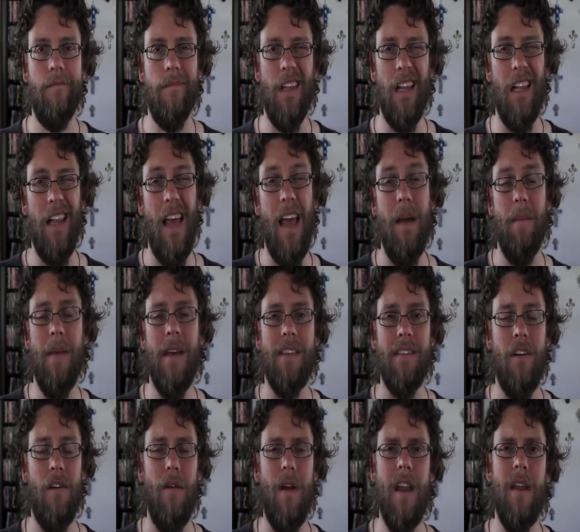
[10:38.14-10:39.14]
The lamb
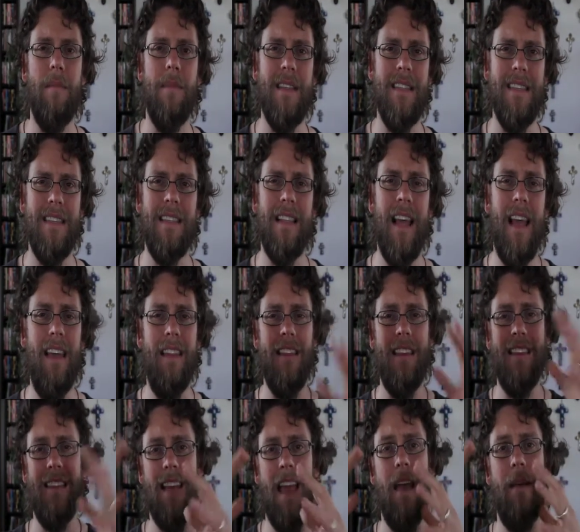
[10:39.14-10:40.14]
has already been slain.
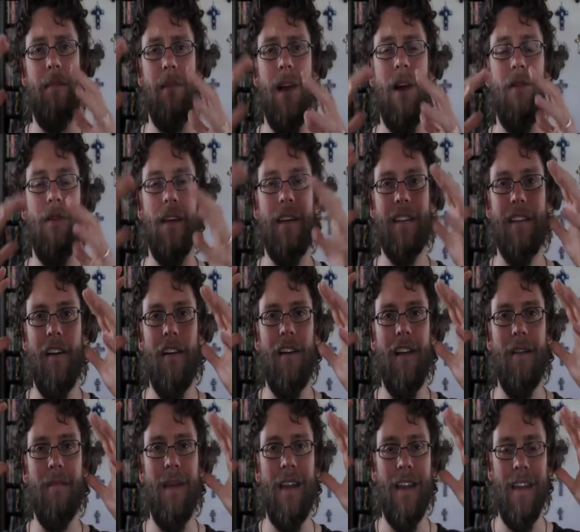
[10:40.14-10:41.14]
The scapegoat has
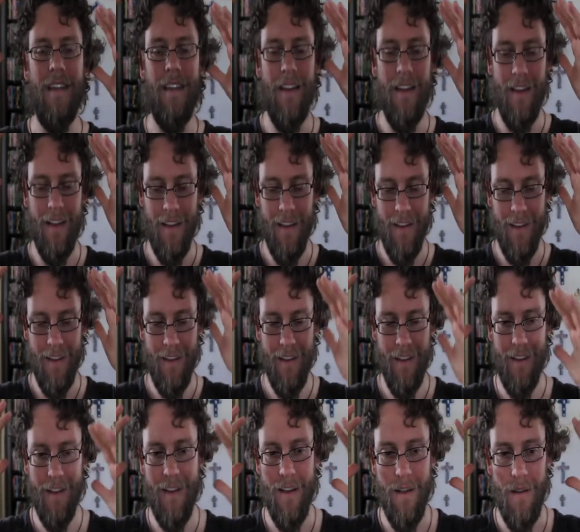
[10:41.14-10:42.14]
already been
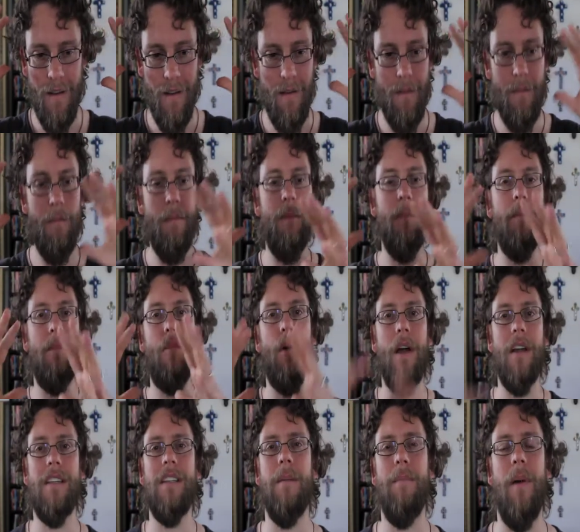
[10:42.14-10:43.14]

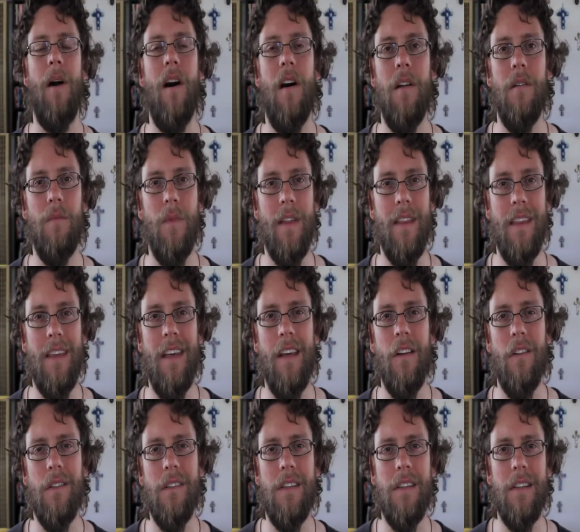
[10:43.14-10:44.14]
pressed upon with
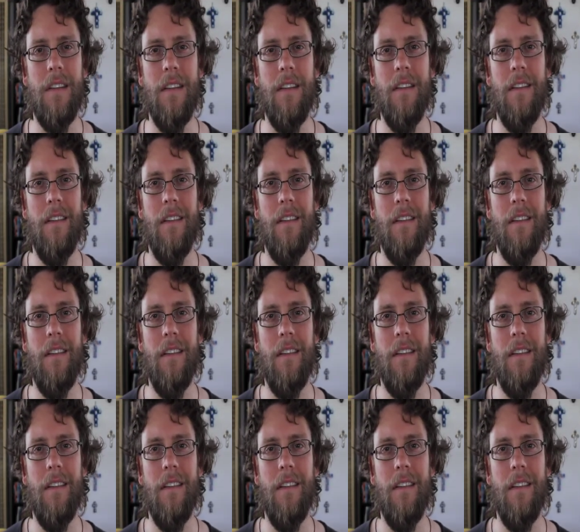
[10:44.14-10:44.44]
guilt.